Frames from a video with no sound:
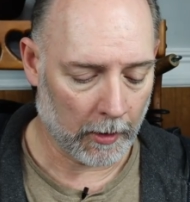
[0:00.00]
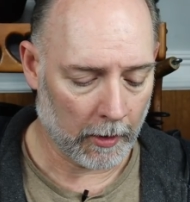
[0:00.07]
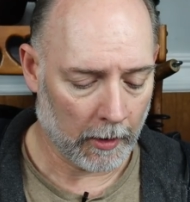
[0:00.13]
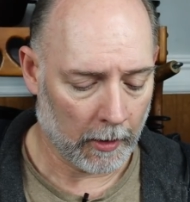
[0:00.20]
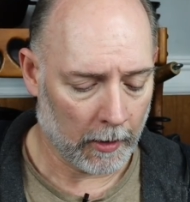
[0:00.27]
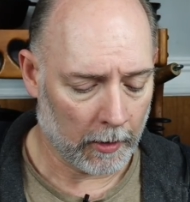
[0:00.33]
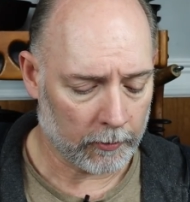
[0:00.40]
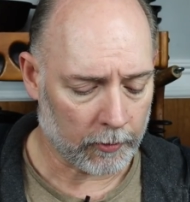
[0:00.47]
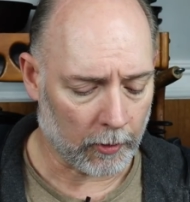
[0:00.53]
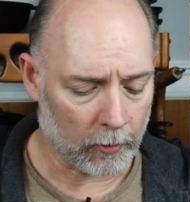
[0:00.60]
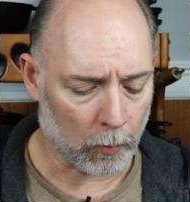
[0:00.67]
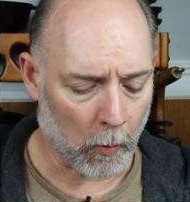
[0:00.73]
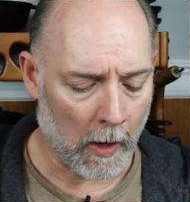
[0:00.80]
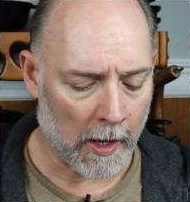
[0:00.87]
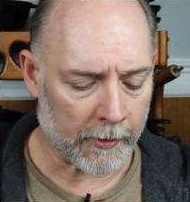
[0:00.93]
It
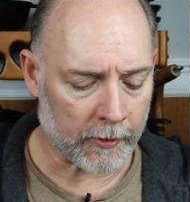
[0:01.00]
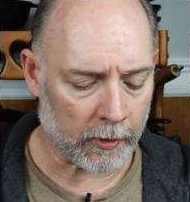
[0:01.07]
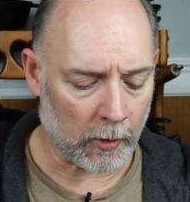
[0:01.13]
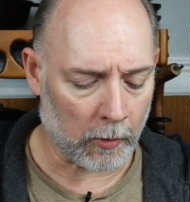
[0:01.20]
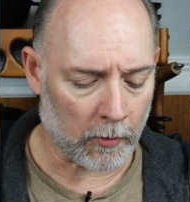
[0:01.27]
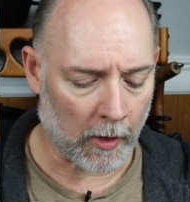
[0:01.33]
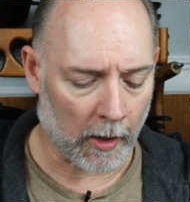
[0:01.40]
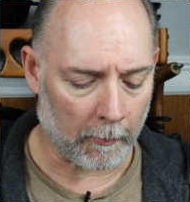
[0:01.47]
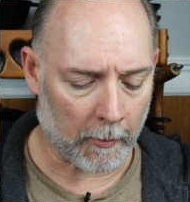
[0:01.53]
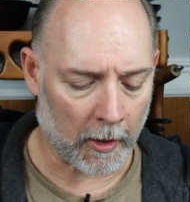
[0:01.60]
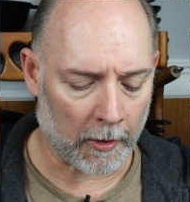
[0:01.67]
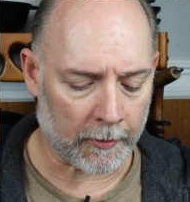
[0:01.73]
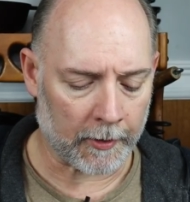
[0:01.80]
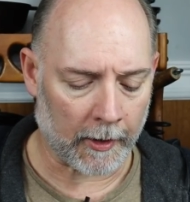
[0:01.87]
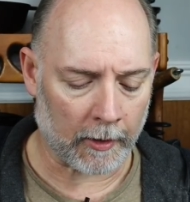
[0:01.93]
says, why do you
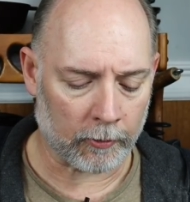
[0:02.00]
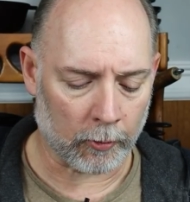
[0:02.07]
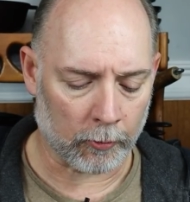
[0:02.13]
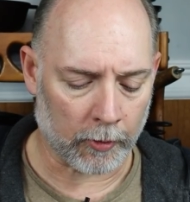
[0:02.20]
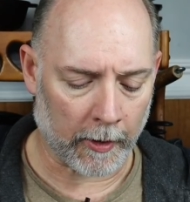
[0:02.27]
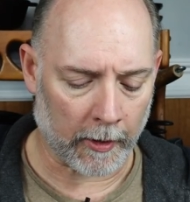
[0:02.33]
not monetize